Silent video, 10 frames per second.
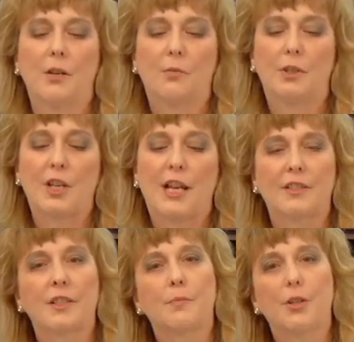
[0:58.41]
which has
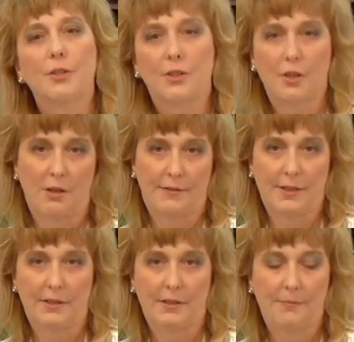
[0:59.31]
a smooth
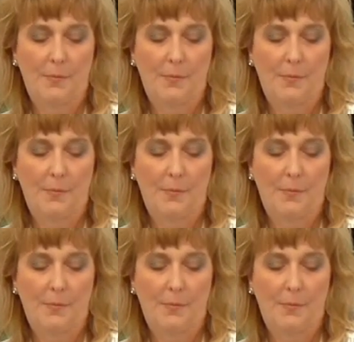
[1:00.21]
surface.